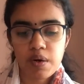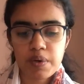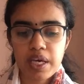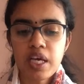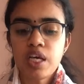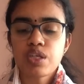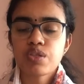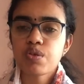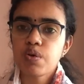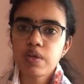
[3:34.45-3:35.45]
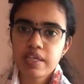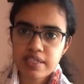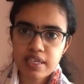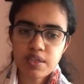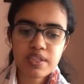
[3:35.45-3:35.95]
Okay, so
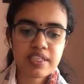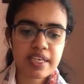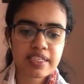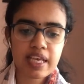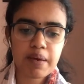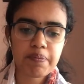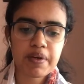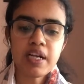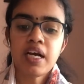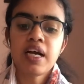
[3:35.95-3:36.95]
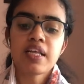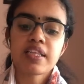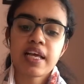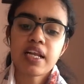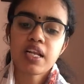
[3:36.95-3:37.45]
listen to this example:
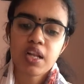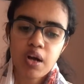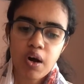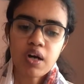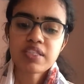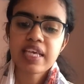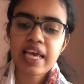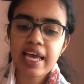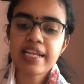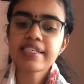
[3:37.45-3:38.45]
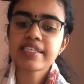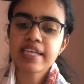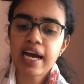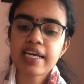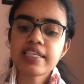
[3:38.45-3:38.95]
their locks held
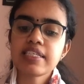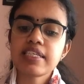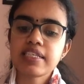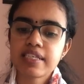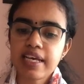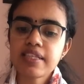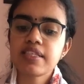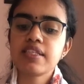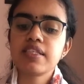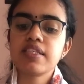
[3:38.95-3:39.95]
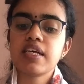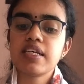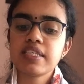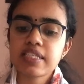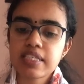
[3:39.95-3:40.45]
tight in death's
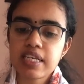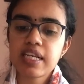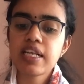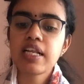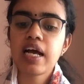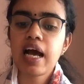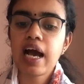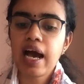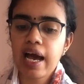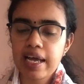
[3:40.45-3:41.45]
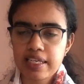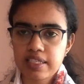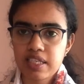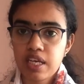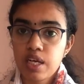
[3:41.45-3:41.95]
still
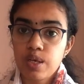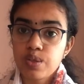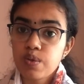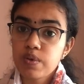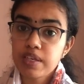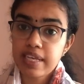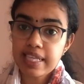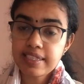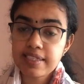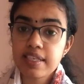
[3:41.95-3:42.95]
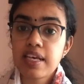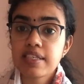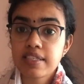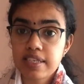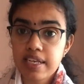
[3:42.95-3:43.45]
hands. So death's
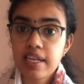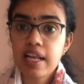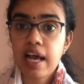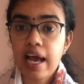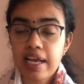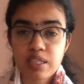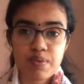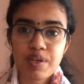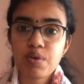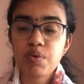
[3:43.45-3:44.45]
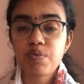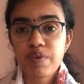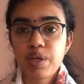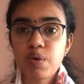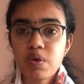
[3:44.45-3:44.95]
still hands, we
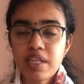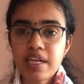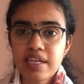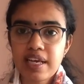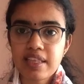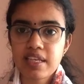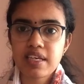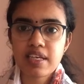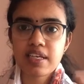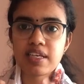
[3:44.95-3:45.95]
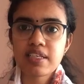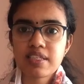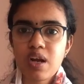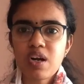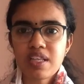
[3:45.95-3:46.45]
know that death, it is
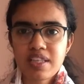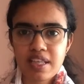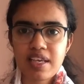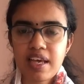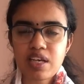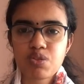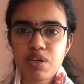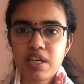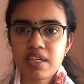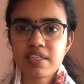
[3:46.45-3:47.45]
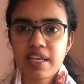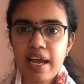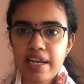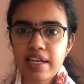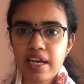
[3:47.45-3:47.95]
not a thing actually, it is an
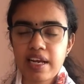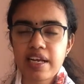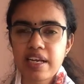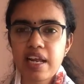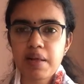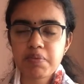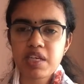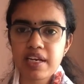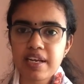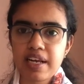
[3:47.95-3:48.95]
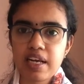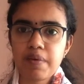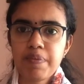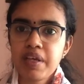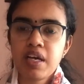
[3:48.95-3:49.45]
idea, right? An abstract idea.
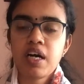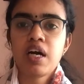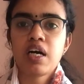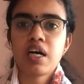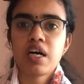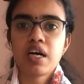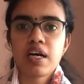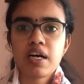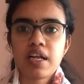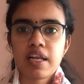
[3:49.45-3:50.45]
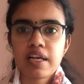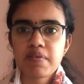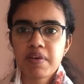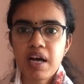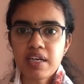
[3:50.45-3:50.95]
Like,
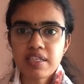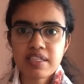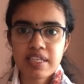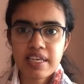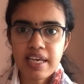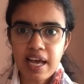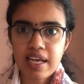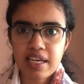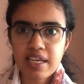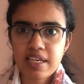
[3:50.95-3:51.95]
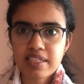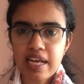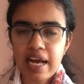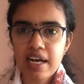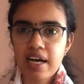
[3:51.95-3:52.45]
we can't see it
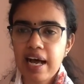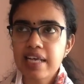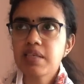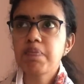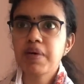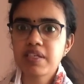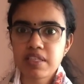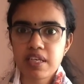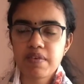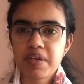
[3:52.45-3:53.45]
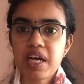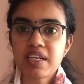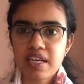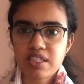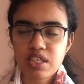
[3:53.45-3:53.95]
as a person, we
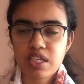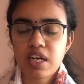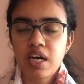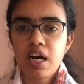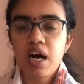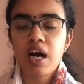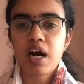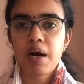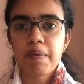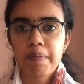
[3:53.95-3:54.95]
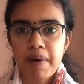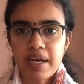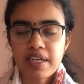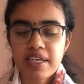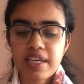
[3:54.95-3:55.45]
can't touch it,
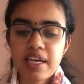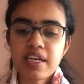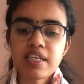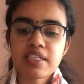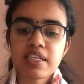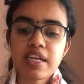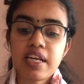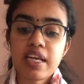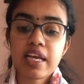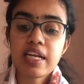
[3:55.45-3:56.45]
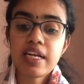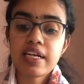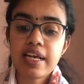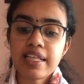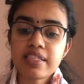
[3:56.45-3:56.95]
but here it is written in
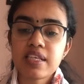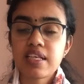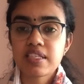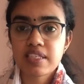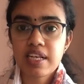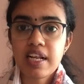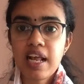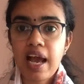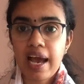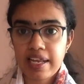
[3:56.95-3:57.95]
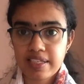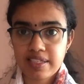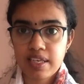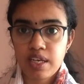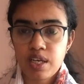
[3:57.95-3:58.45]
death's still hands.